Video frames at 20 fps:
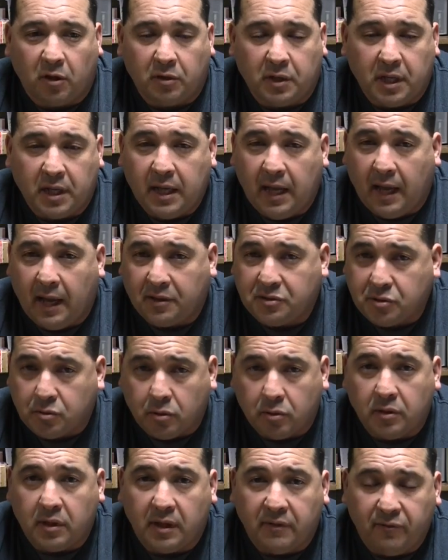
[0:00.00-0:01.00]
are they cast
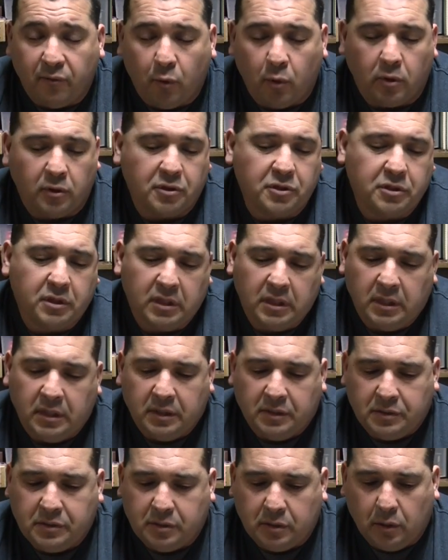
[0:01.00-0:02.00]
or are they forged?
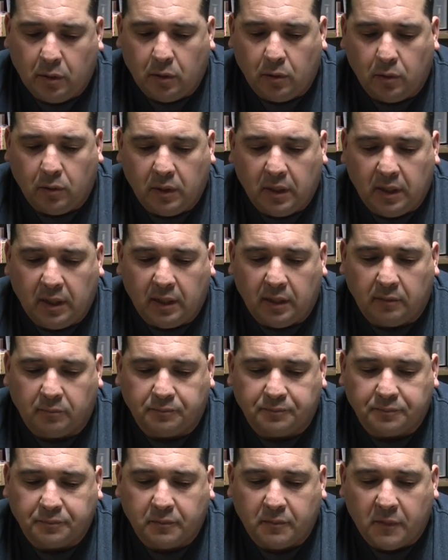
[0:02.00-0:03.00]
So,
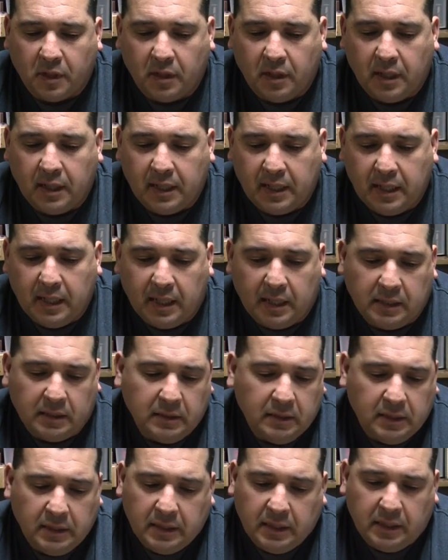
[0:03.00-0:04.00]
um, and again,
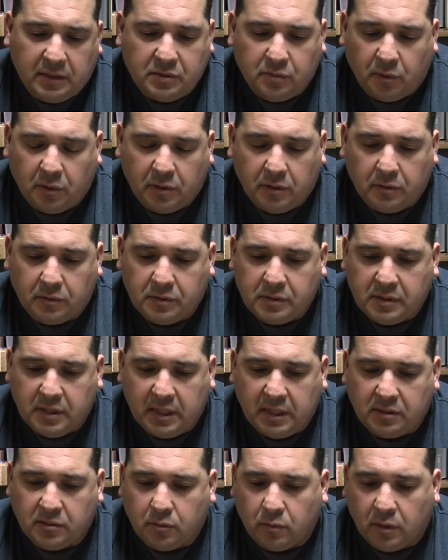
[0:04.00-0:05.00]
it's one of those
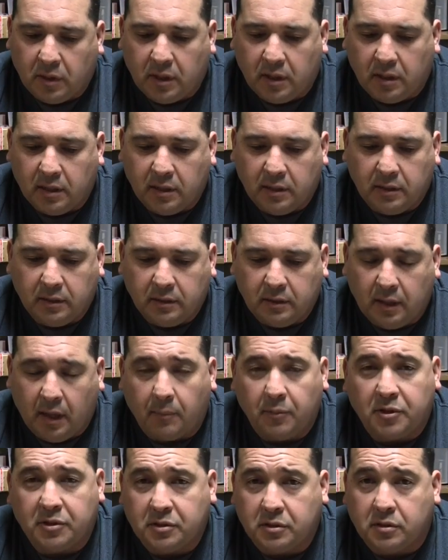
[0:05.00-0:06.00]
things where
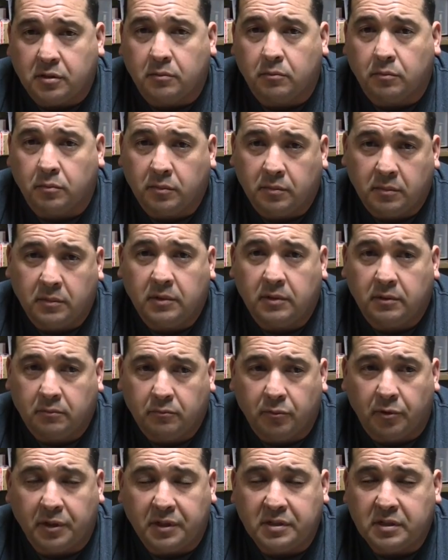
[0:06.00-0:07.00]
competition
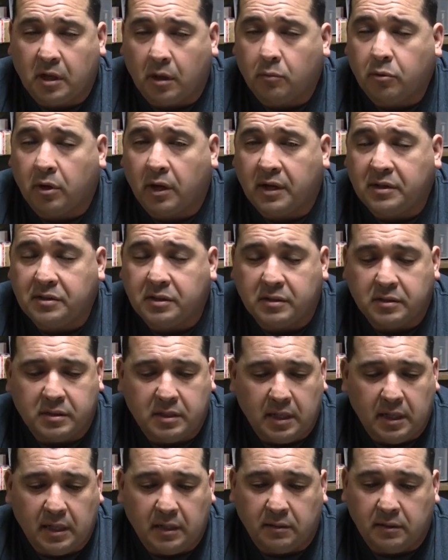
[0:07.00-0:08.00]
brings down prices,
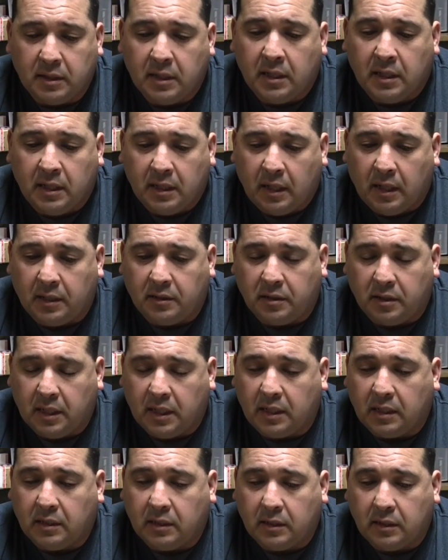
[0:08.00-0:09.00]
and I
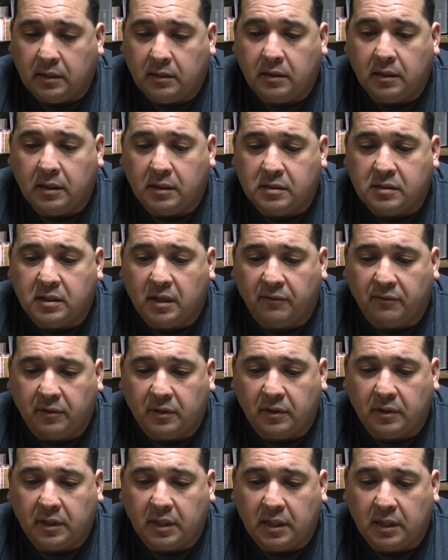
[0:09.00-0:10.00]
think uh, he's
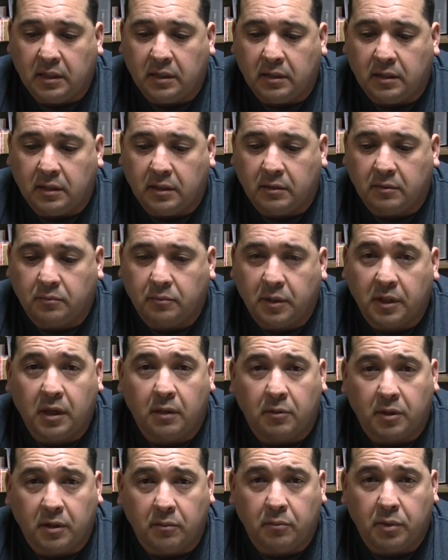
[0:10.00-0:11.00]
definitely uh,
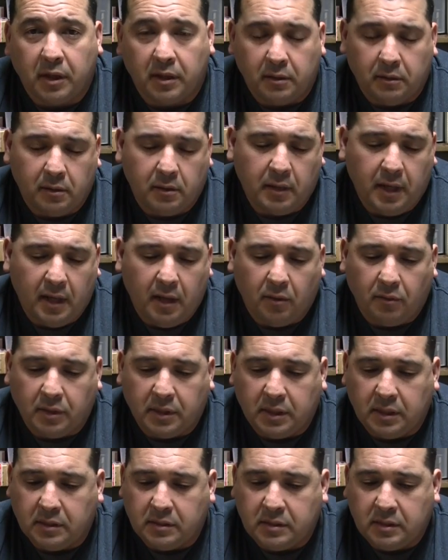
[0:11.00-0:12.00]
become a competitor now,
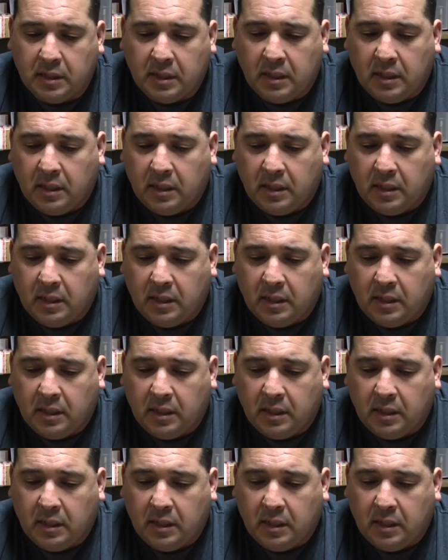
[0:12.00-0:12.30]
and he's